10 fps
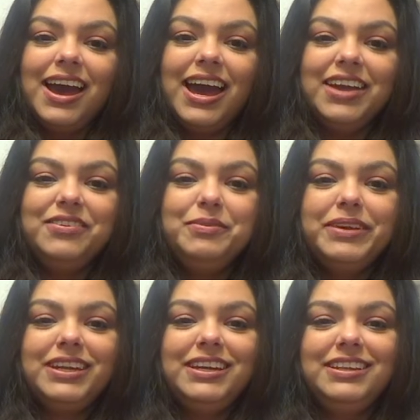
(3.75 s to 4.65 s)
Hi
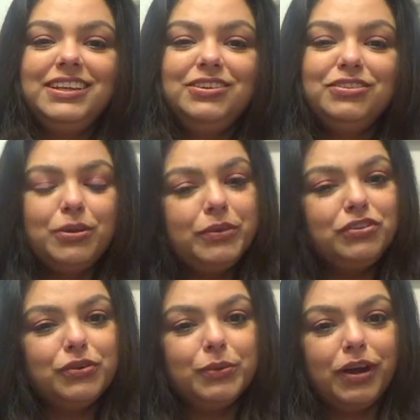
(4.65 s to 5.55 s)
everybody, thank you so much
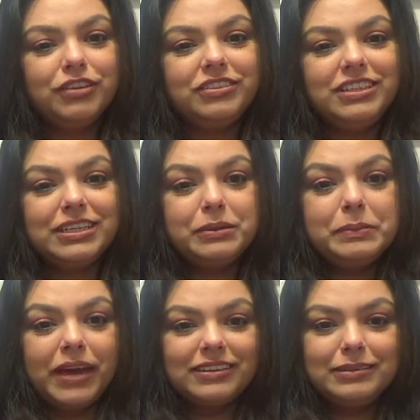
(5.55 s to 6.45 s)
for watching, coming
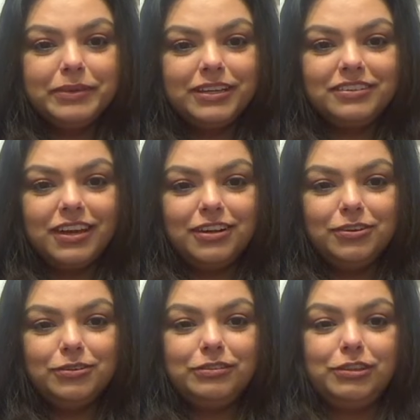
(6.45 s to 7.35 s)
back to my
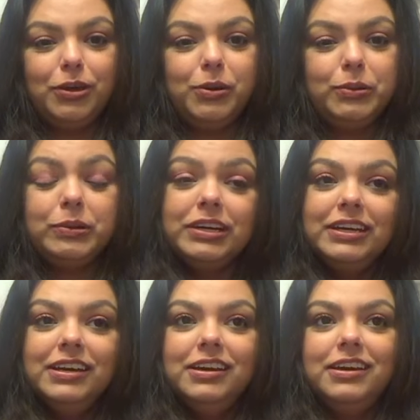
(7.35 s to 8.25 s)
channel. So
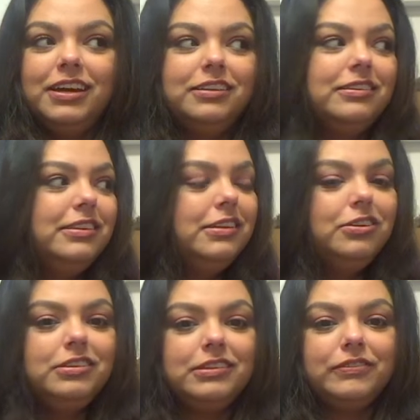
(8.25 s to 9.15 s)
it looks a
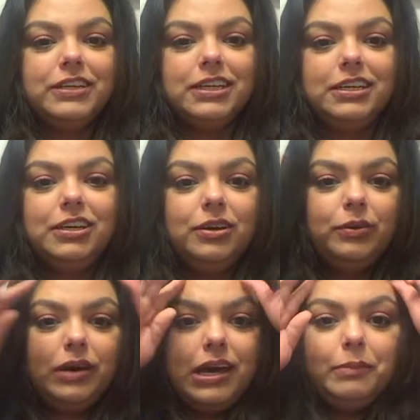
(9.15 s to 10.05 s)
little different, I
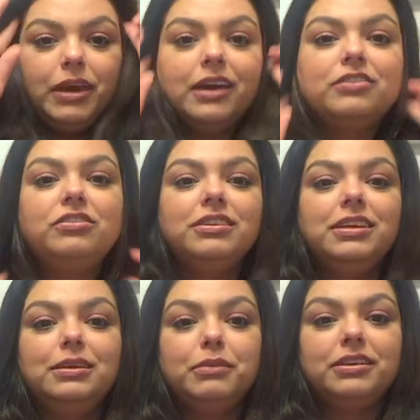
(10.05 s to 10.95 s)
know. I'm
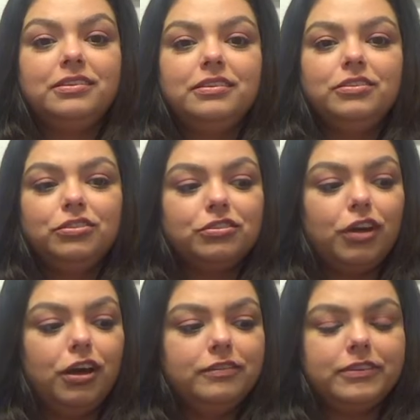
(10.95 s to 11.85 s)
actually in my sister's
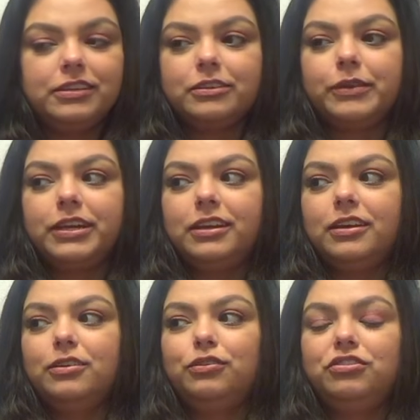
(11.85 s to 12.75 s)
office right
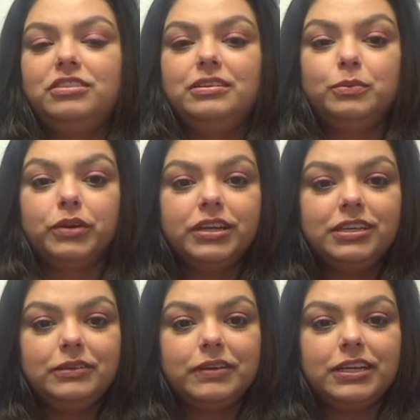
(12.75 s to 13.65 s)
now. She's
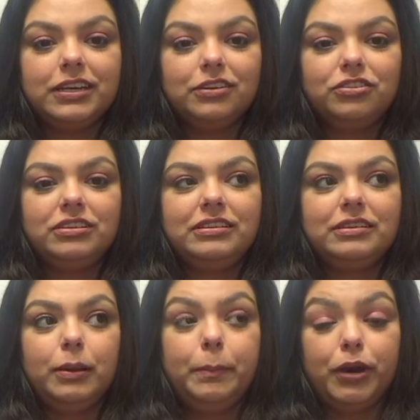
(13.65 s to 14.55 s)
working right now. She's
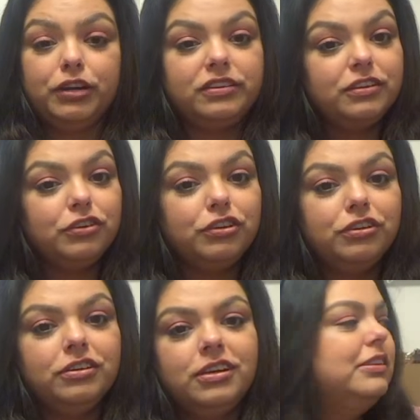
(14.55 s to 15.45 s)
a bartender.